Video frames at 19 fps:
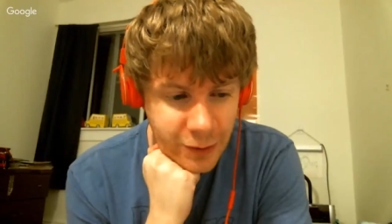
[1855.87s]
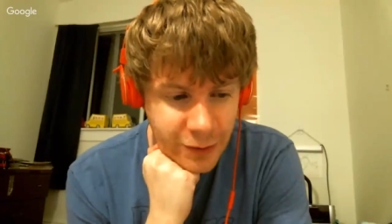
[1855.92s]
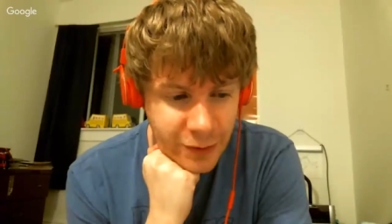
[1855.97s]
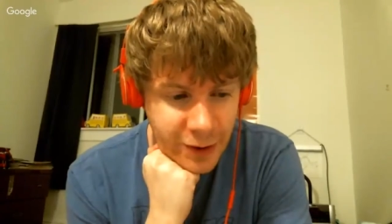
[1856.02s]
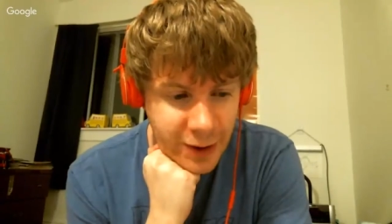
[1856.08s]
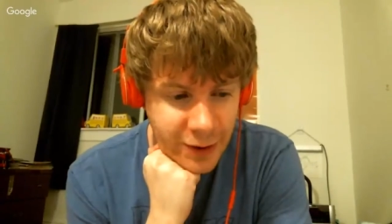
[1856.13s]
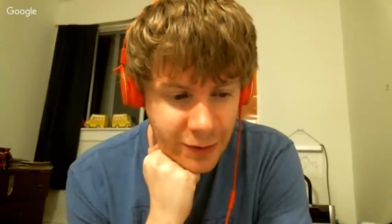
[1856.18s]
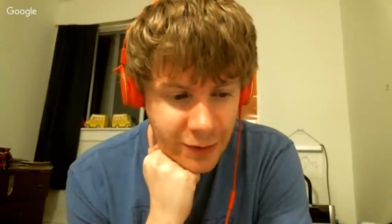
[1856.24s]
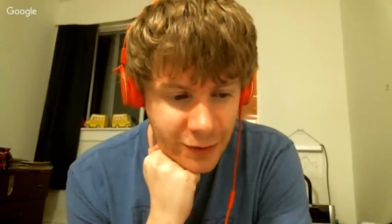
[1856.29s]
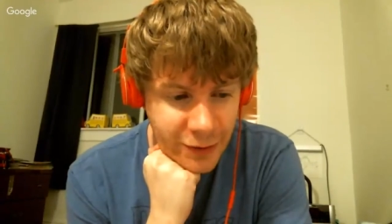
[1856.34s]

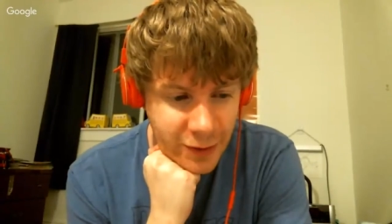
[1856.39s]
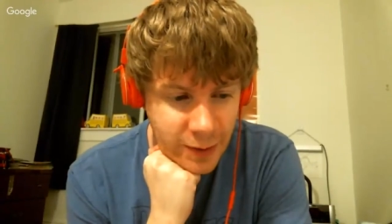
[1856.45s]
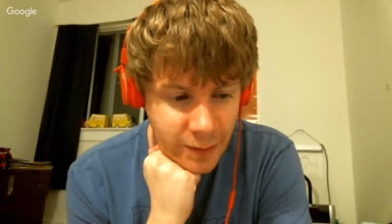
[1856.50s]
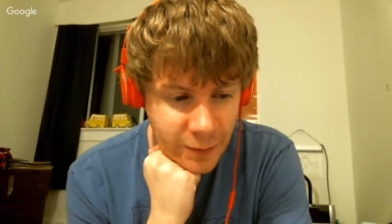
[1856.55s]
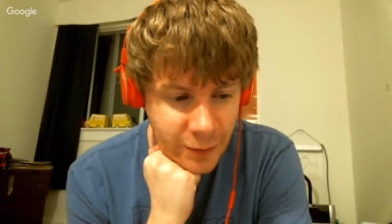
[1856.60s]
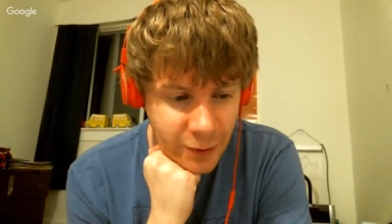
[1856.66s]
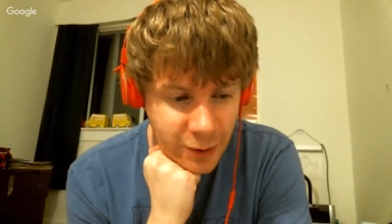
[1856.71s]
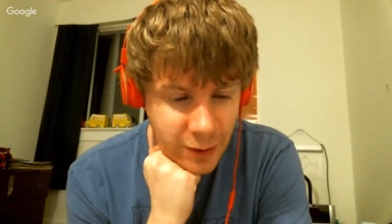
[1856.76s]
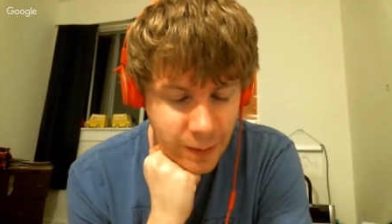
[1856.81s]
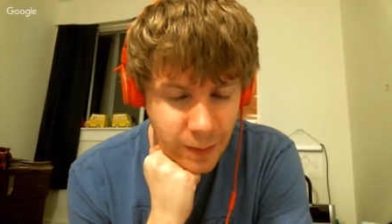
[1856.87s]
assassins come
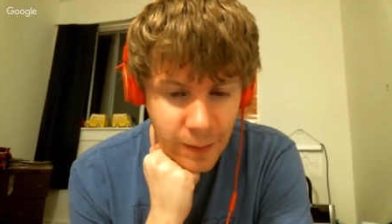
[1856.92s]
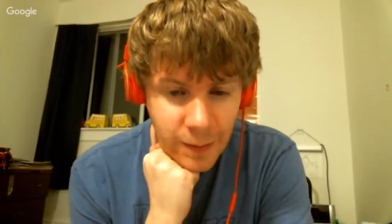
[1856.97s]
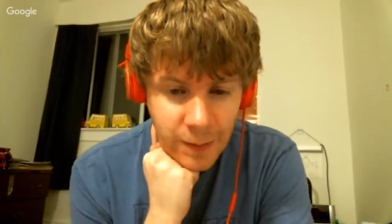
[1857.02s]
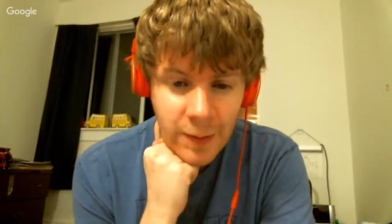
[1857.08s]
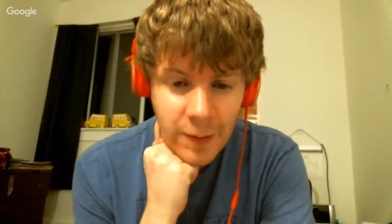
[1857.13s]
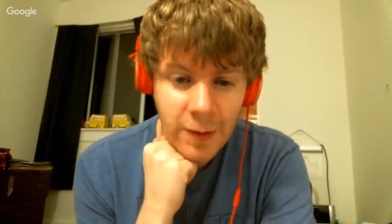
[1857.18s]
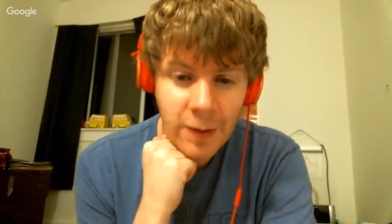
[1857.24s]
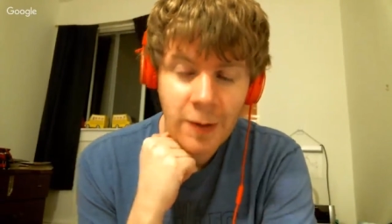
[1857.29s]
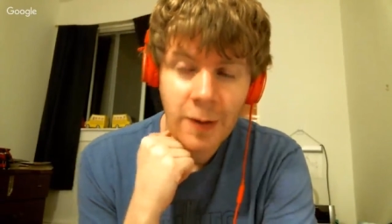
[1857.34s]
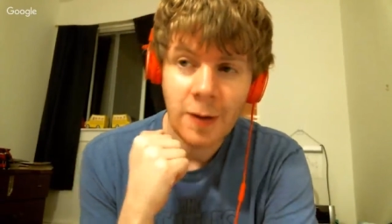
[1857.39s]
for him,
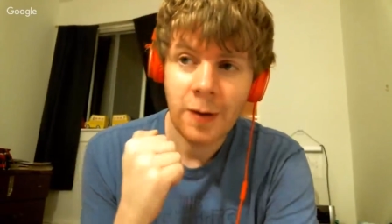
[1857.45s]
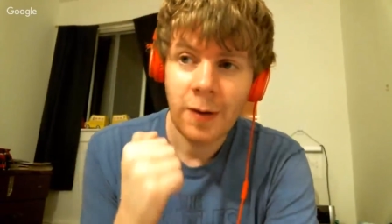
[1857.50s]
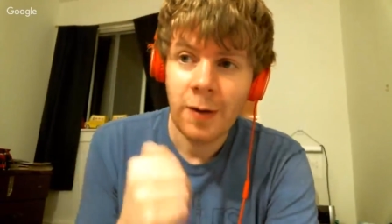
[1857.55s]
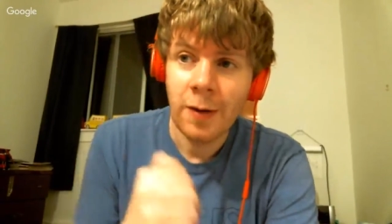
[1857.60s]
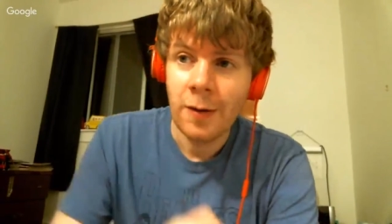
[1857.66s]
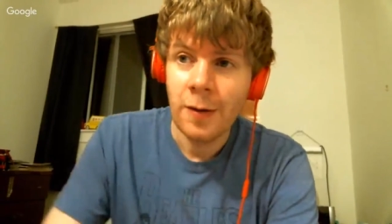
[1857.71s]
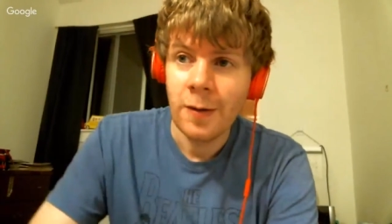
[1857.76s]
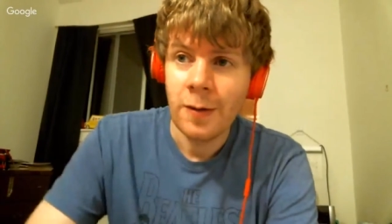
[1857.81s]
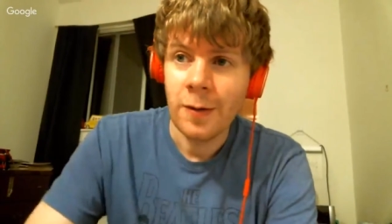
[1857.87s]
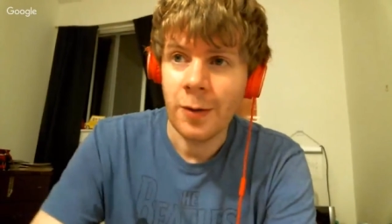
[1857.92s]

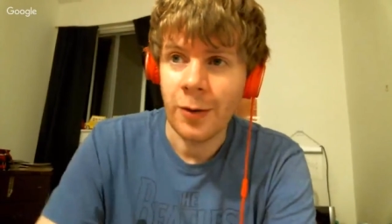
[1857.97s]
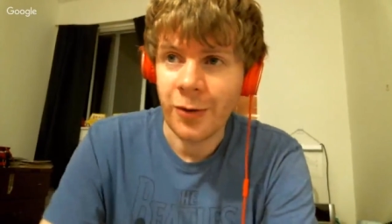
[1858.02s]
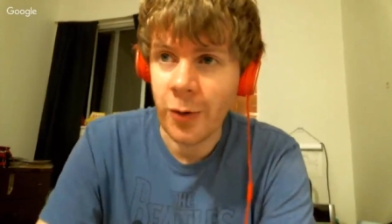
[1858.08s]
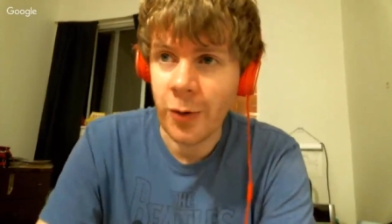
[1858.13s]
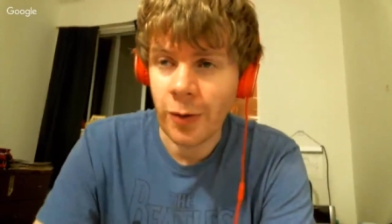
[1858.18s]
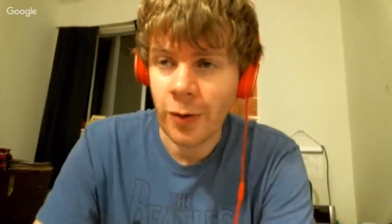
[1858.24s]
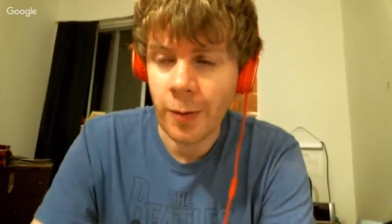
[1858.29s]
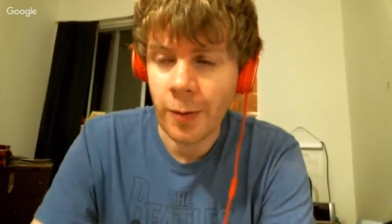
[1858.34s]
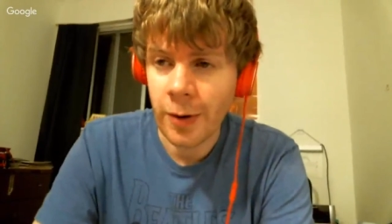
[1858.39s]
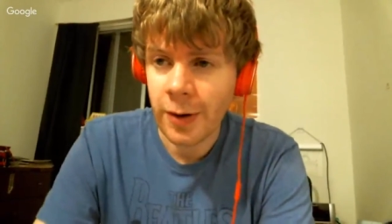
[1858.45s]
there's two of
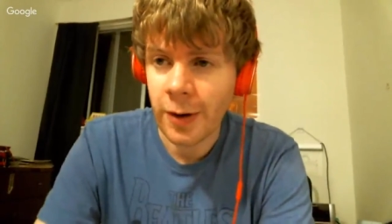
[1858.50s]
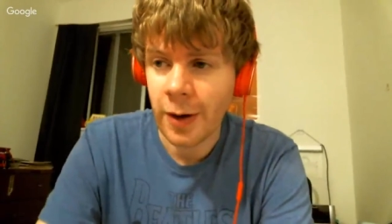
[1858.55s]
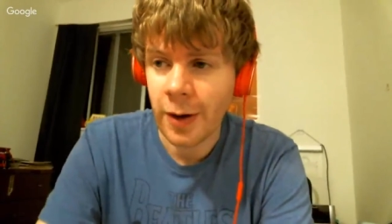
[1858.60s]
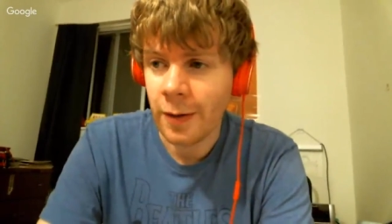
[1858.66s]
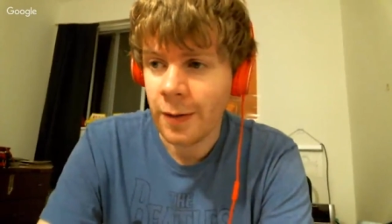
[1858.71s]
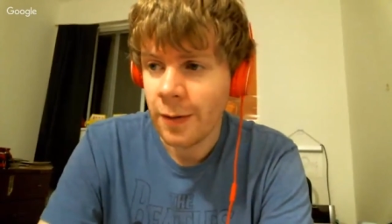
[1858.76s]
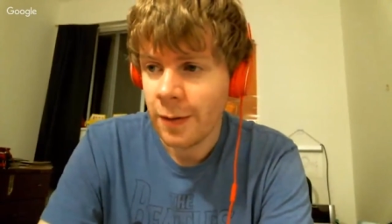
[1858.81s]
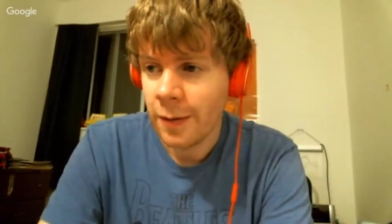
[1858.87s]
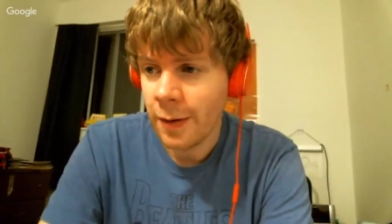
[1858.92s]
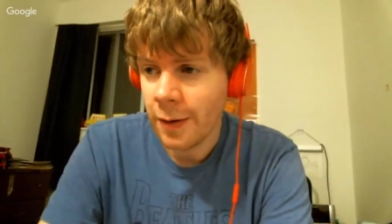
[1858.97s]
them, right? Yeah,
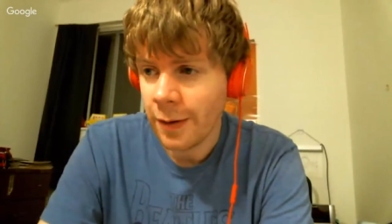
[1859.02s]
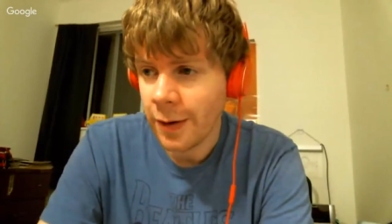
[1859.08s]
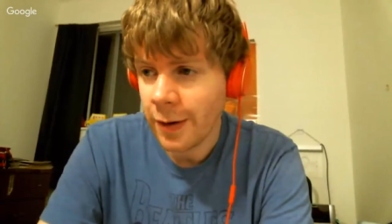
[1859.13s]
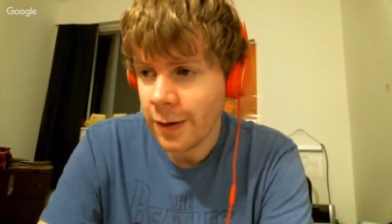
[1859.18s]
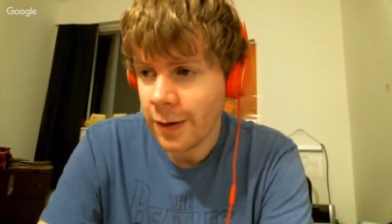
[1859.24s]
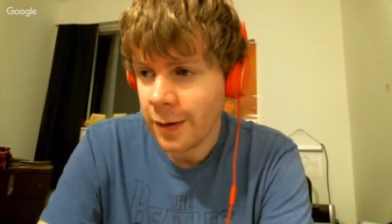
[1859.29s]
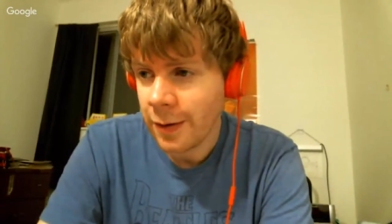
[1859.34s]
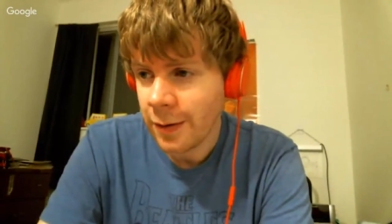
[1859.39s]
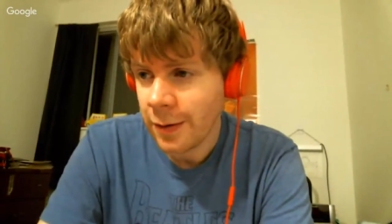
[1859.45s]
I think.